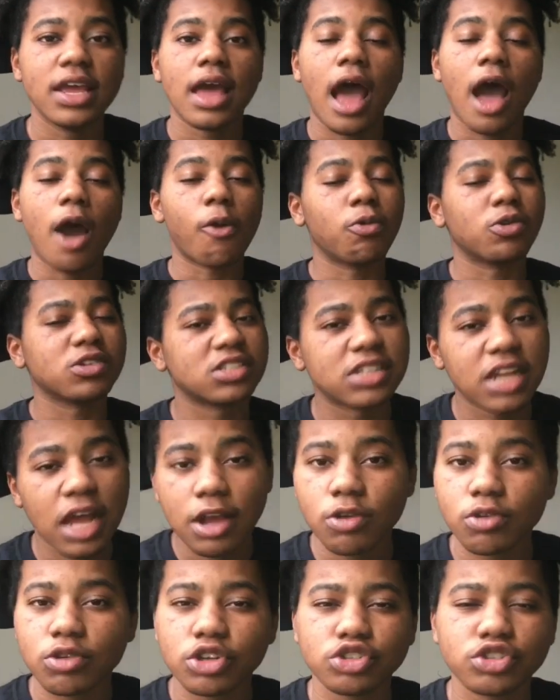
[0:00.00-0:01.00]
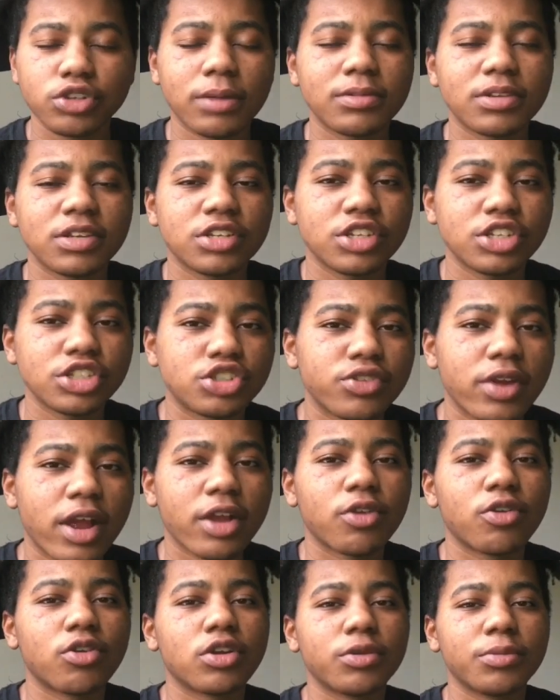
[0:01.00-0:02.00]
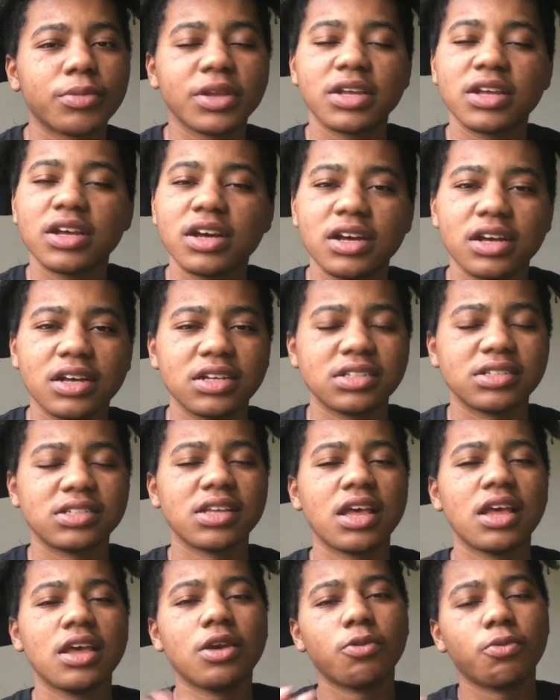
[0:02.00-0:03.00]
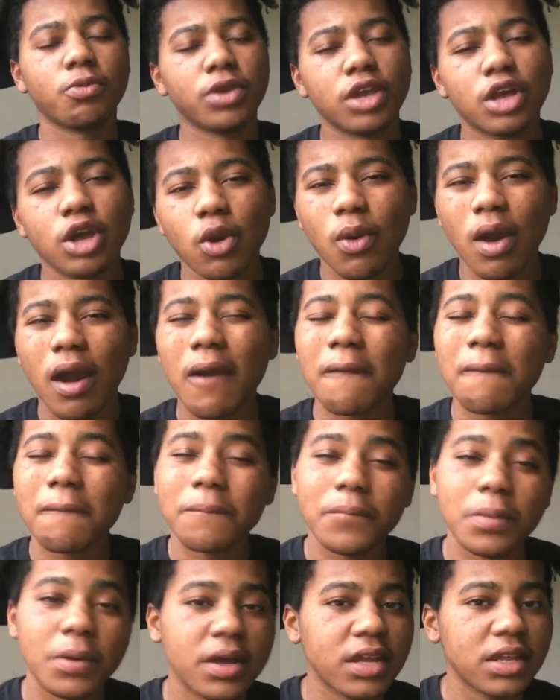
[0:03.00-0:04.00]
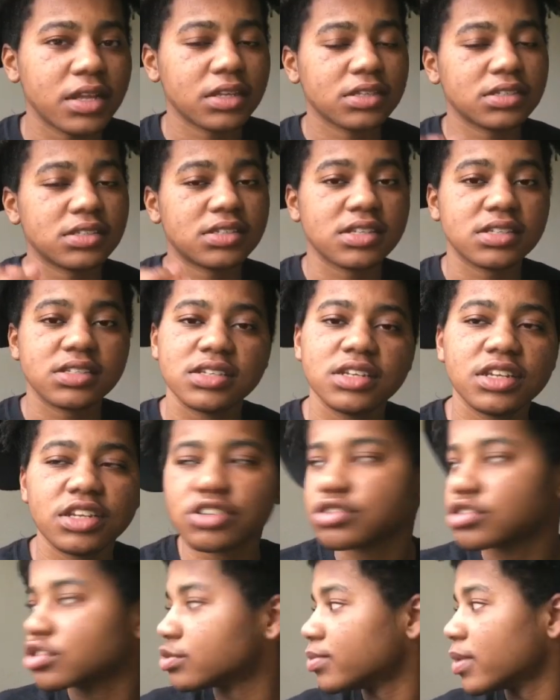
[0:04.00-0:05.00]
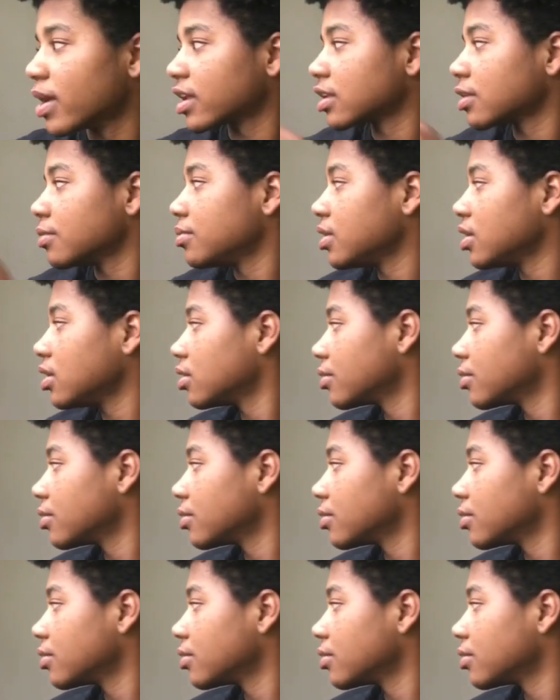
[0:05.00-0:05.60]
I was not going to drop the diss track on it because we go out, but since he disrespected me,